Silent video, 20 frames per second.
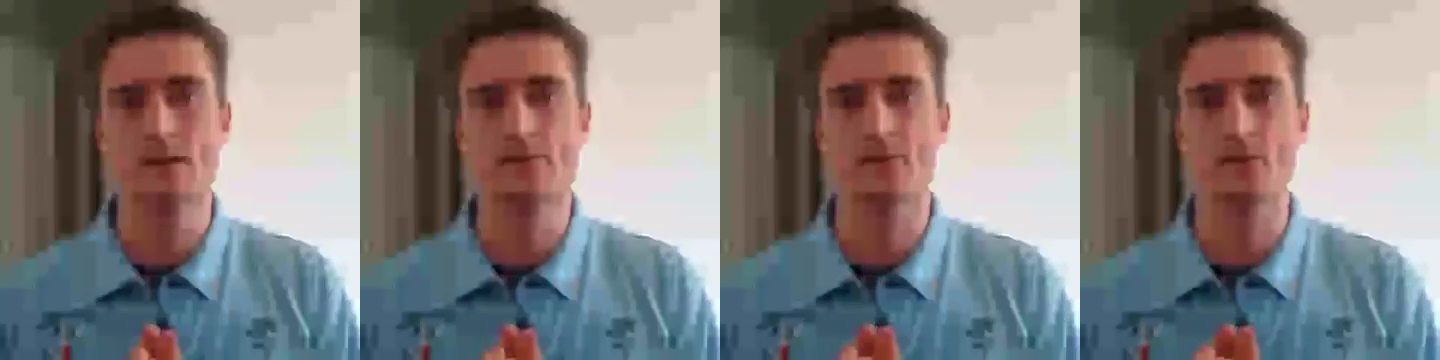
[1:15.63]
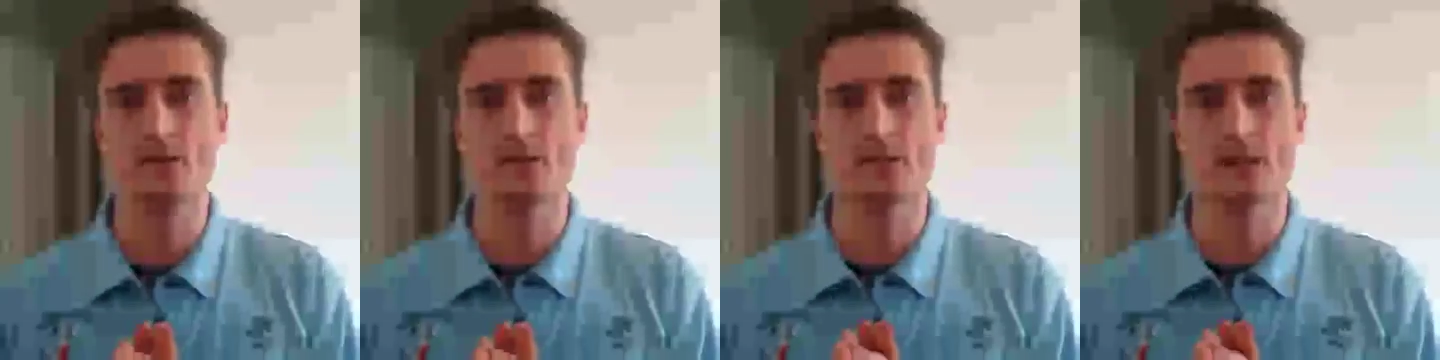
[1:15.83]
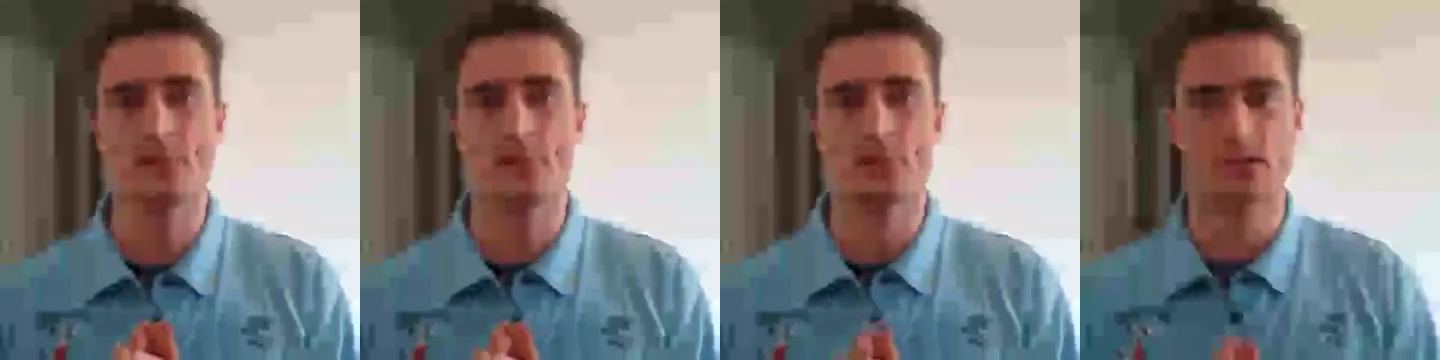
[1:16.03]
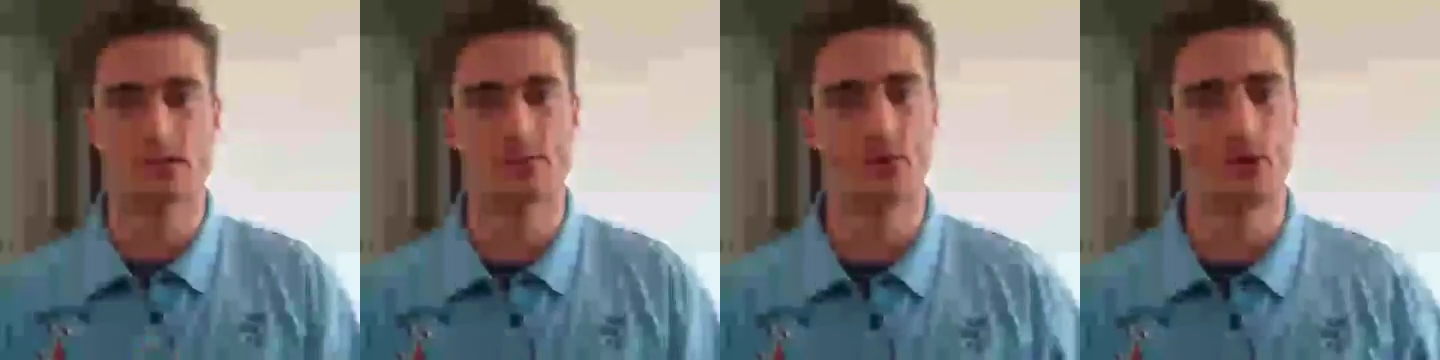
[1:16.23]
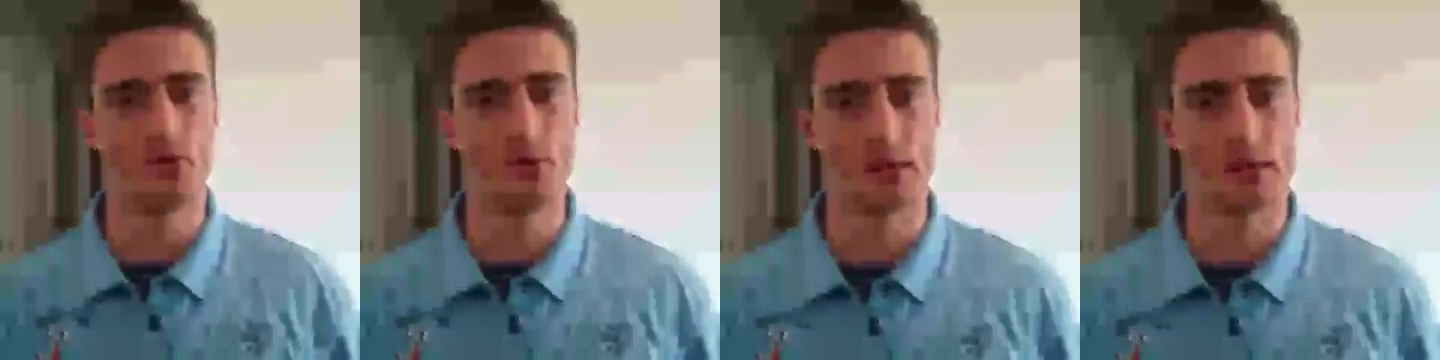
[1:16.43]
for example,
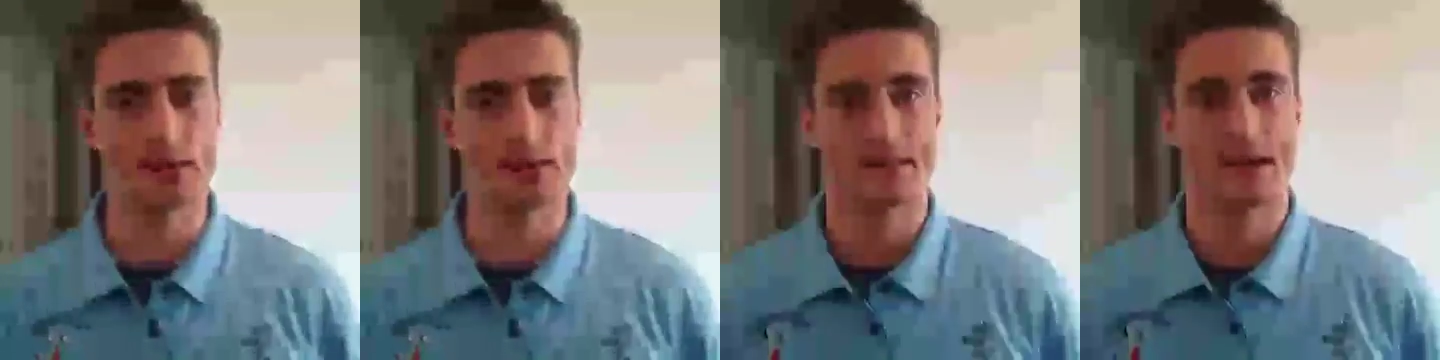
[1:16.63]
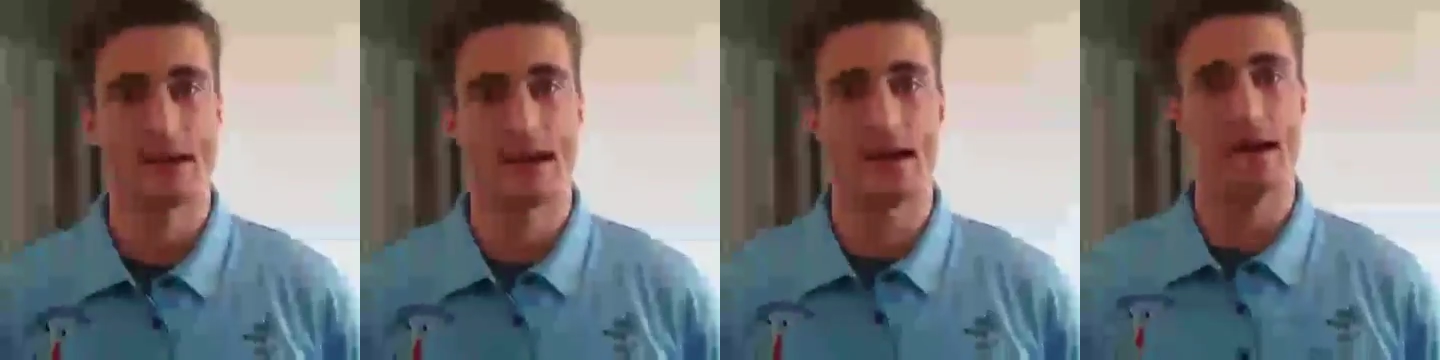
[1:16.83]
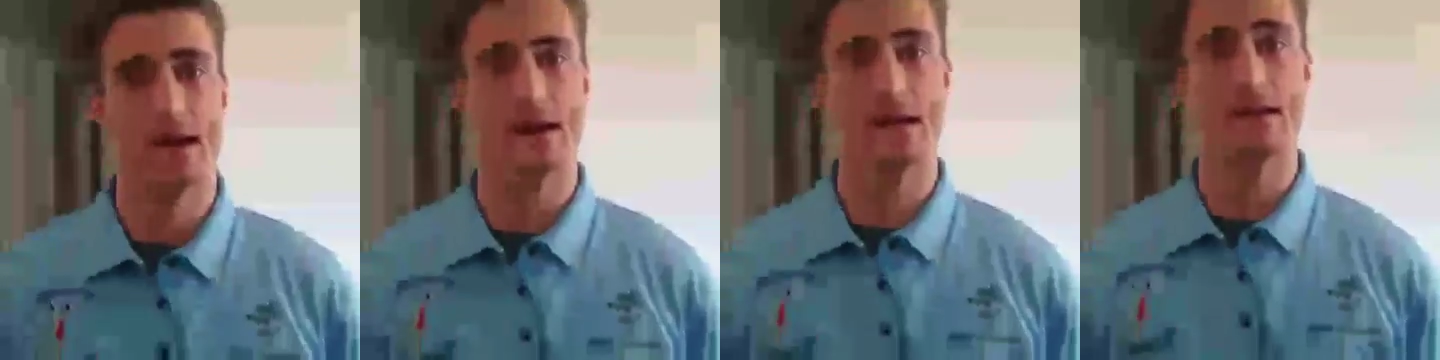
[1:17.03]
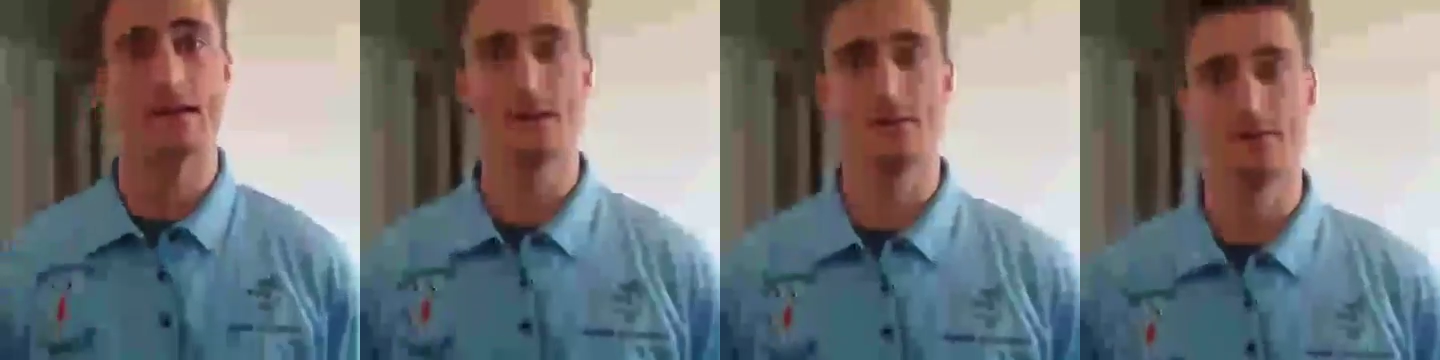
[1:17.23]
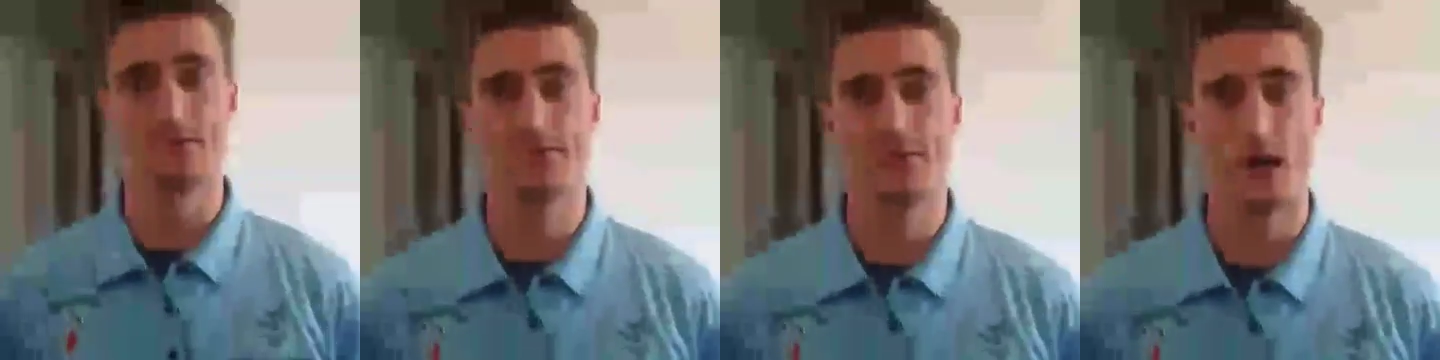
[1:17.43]
someone who does a
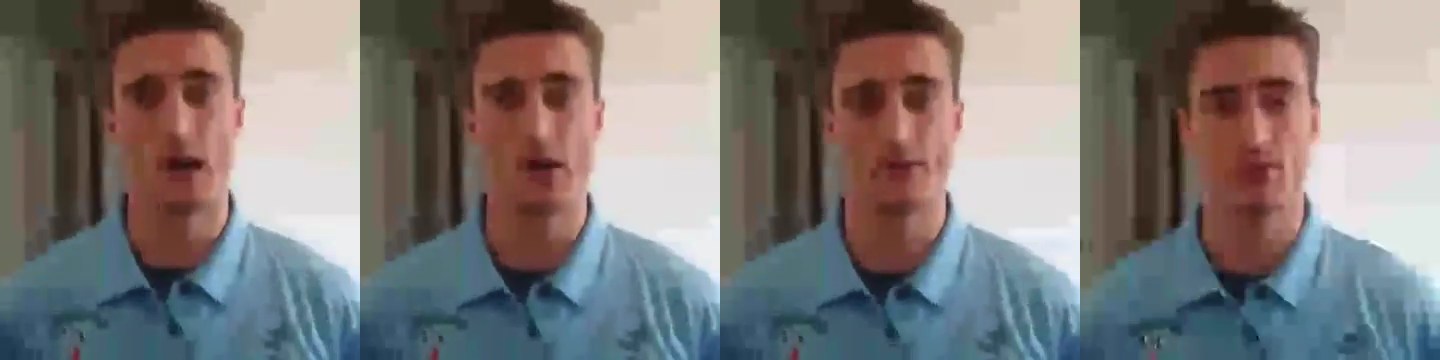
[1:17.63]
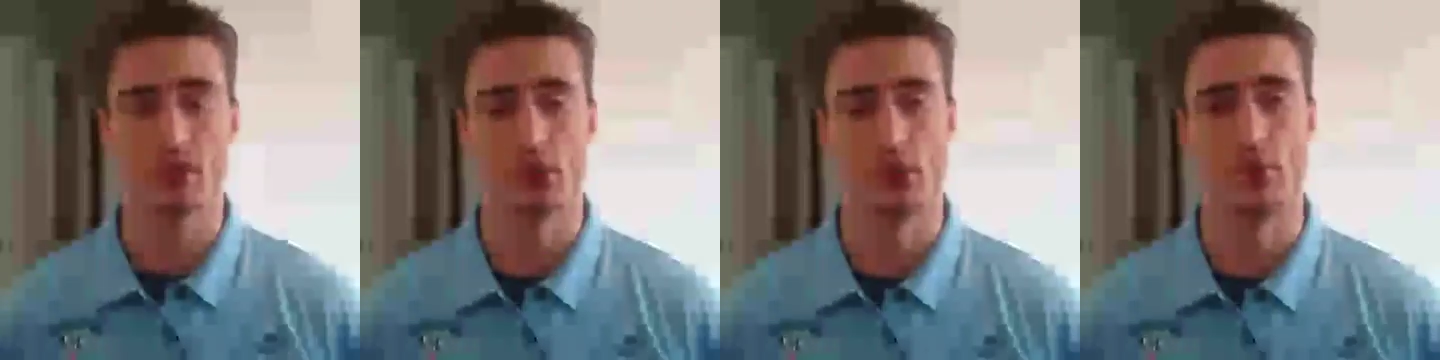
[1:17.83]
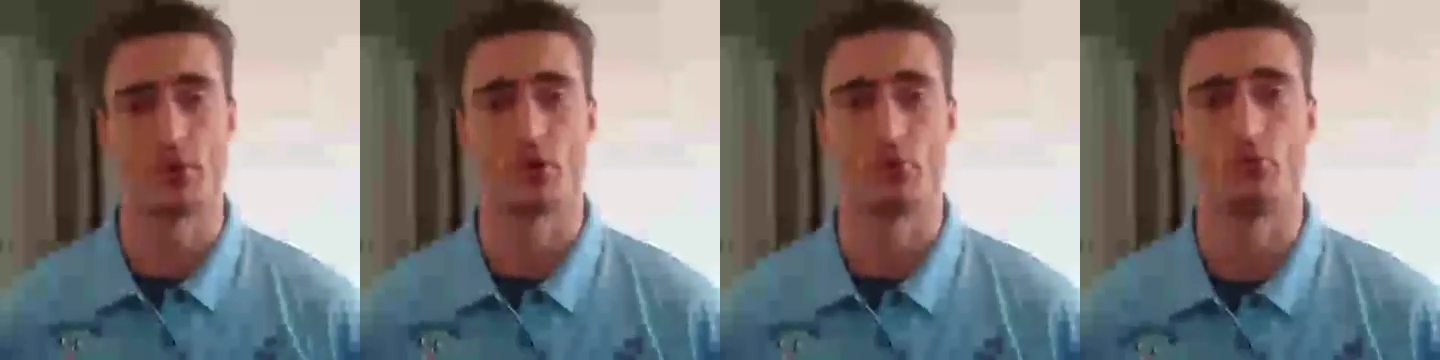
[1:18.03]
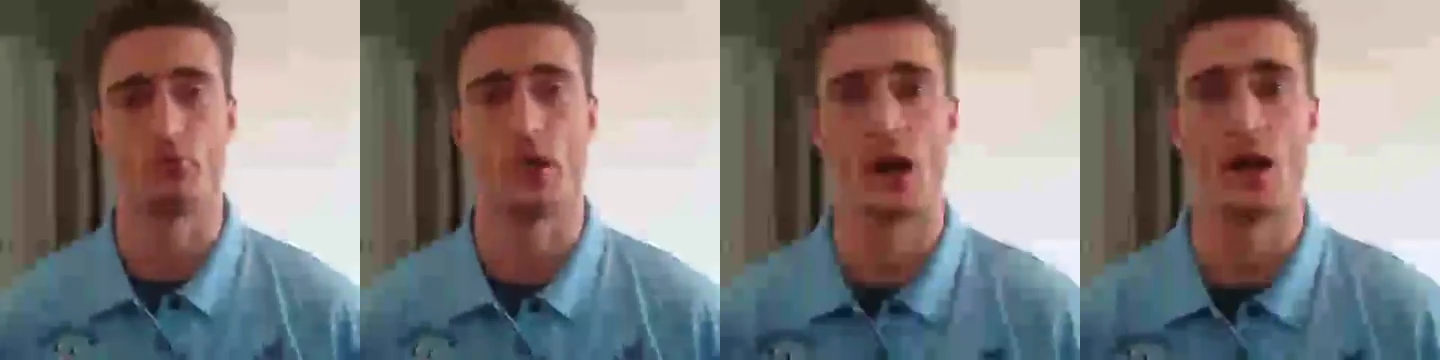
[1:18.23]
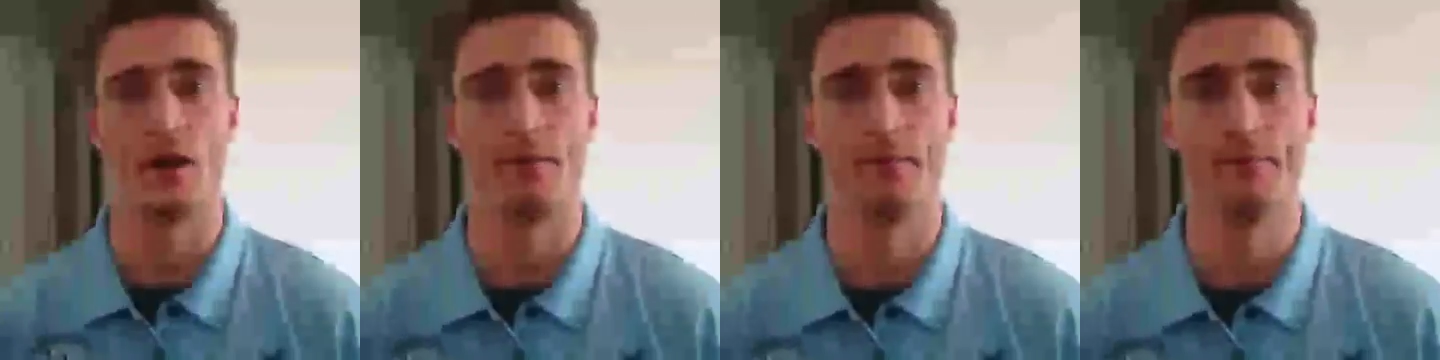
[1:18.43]
5 kilometer
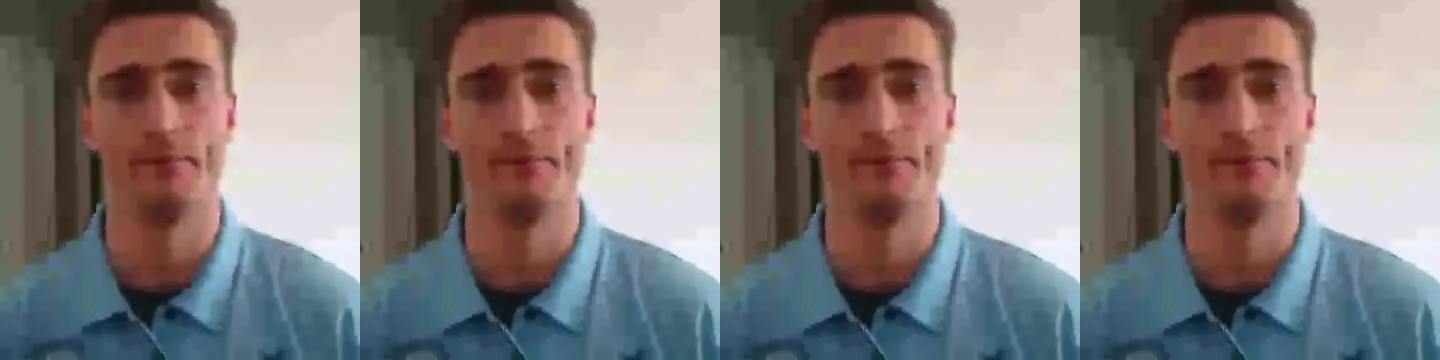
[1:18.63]
run.